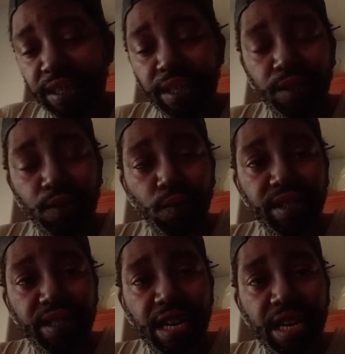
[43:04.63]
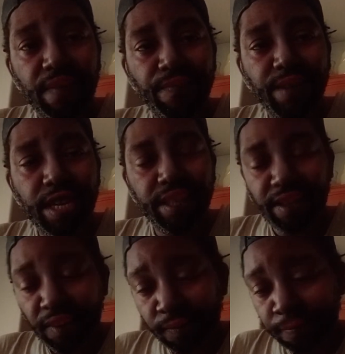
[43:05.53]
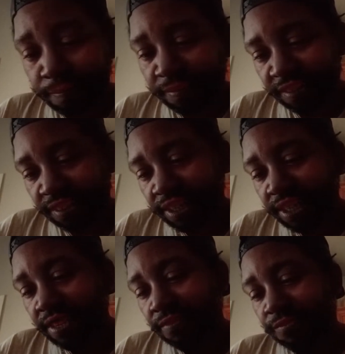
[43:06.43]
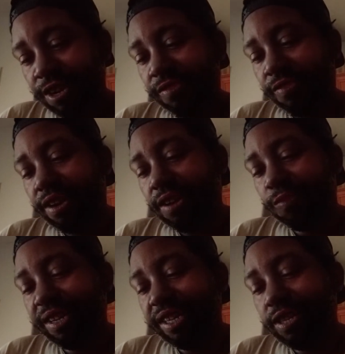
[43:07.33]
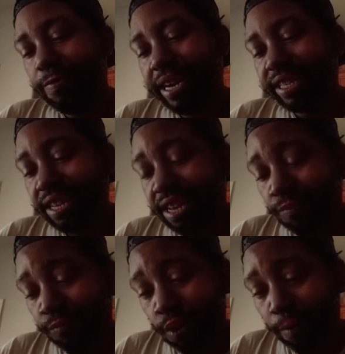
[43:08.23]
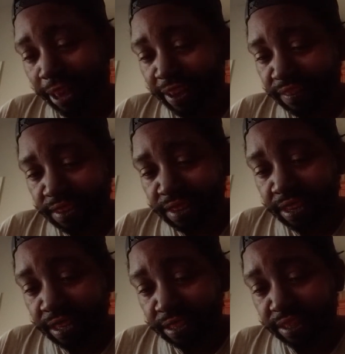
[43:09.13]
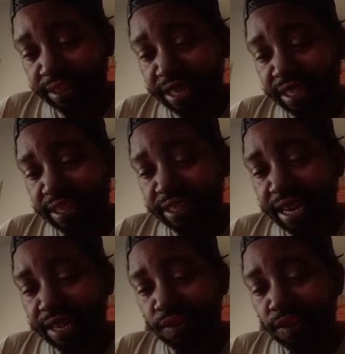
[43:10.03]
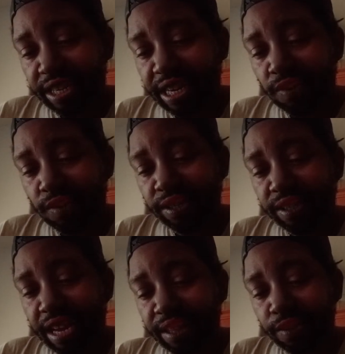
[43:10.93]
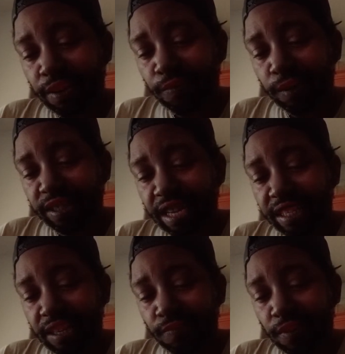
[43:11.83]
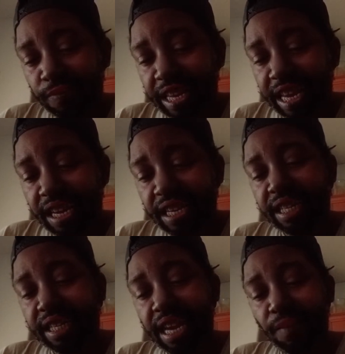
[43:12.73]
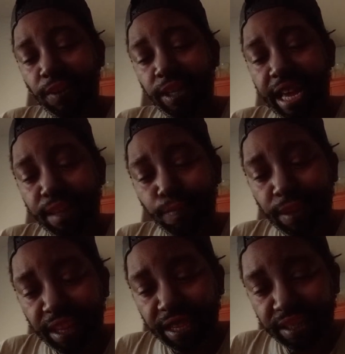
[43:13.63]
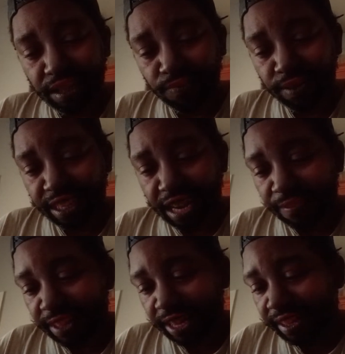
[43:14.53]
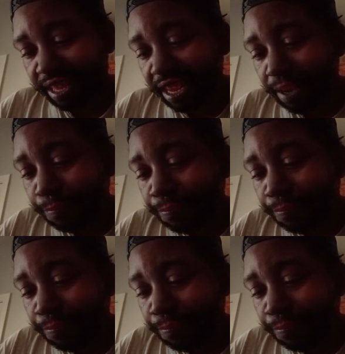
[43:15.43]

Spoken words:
Catorce Vienta, featuring a regional Mexican format. The station signed on the air on July 31st, 1958. They have a Class B license with the FCC,